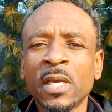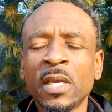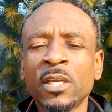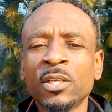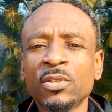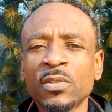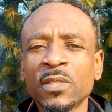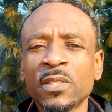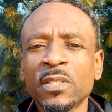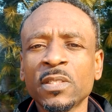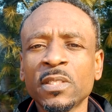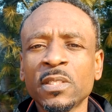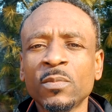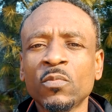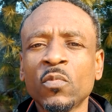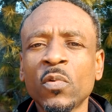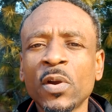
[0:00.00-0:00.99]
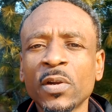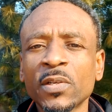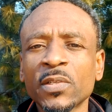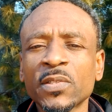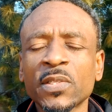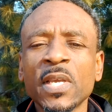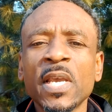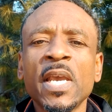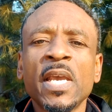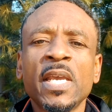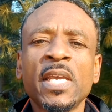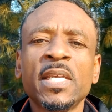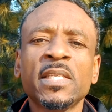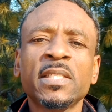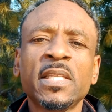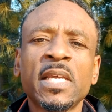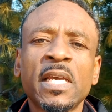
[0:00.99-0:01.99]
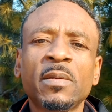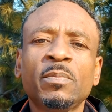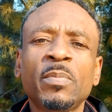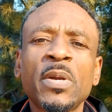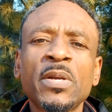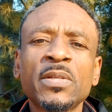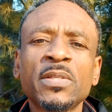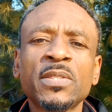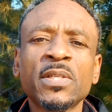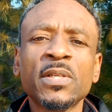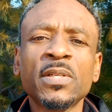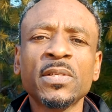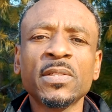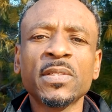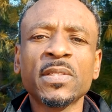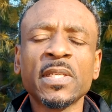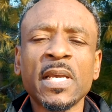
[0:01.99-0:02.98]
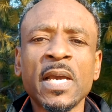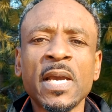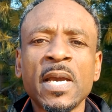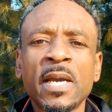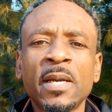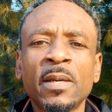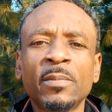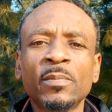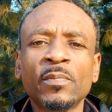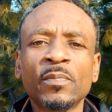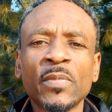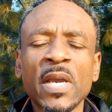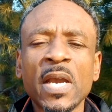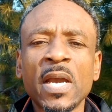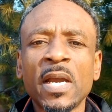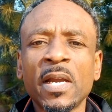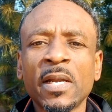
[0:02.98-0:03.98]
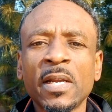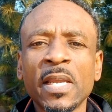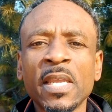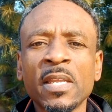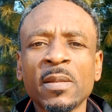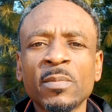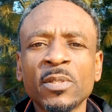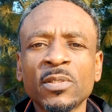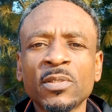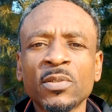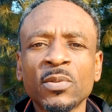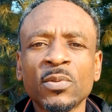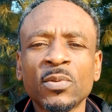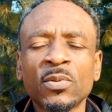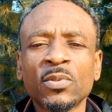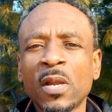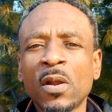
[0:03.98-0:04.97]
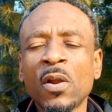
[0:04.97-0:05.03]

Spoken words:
entry system works is that persons are able to